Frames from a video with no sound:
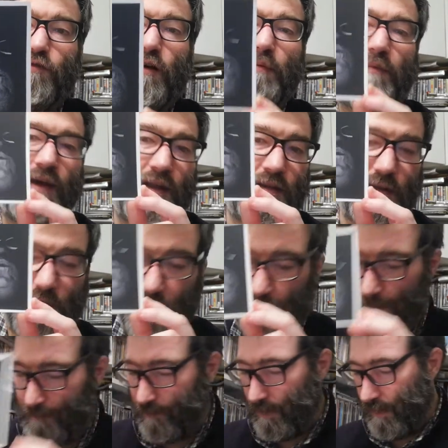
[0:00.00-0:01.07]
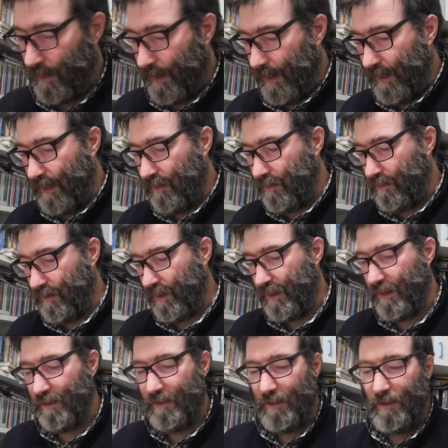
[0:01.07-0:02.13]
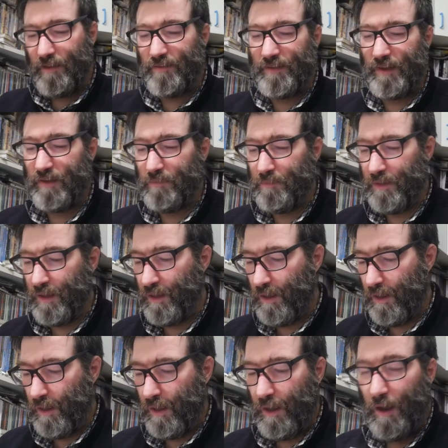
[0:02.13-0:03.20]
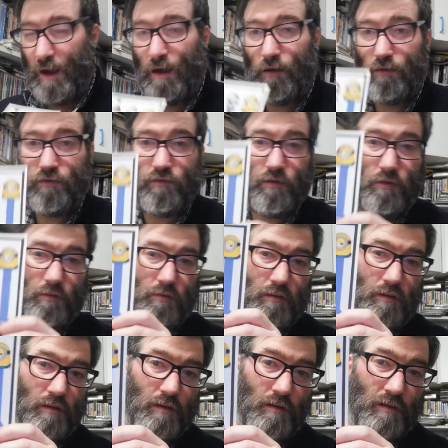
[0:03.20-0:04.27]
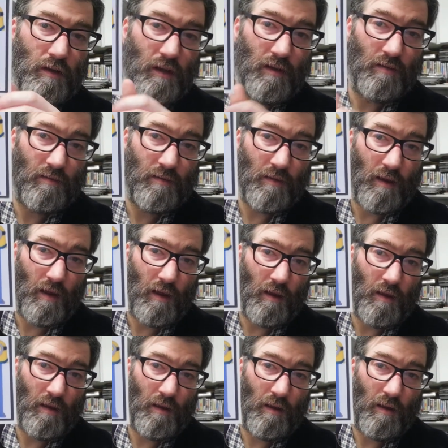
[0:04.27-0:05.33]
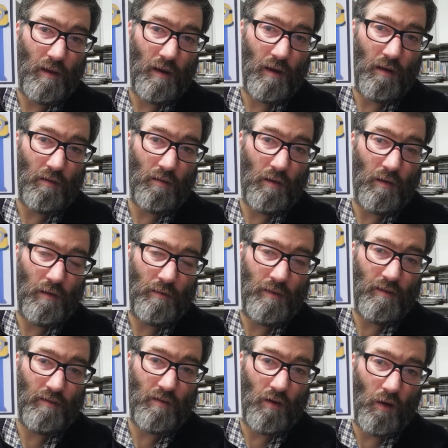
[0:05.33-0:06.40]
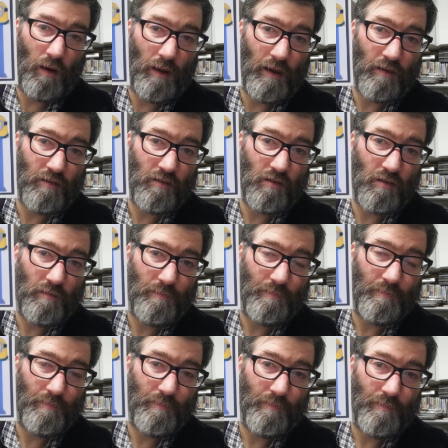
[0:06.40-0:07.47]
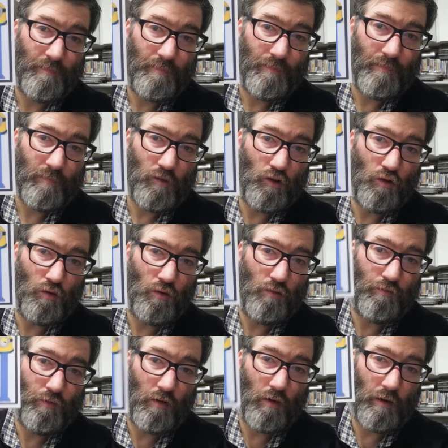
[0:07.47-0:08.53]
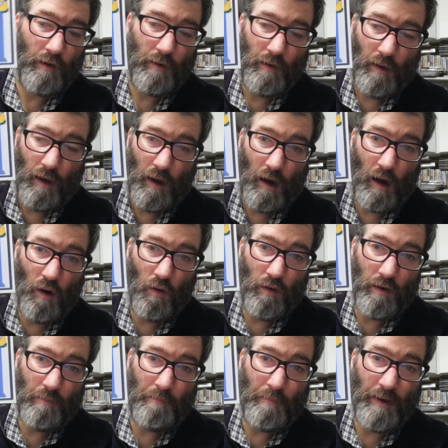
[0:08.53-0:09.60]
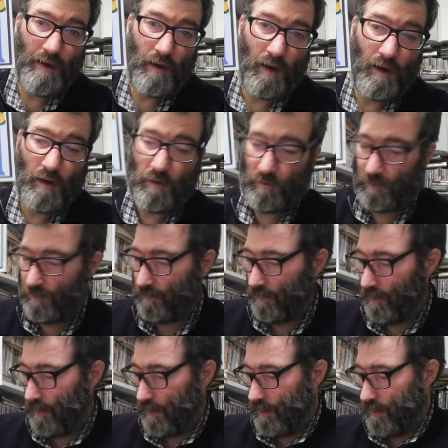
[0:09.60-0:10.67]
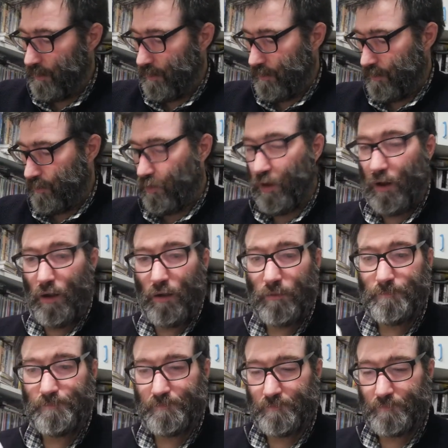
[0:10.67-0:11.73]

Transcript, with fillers: from Italy, and he sent me also this, uh, this collage too for our mail art uh, call.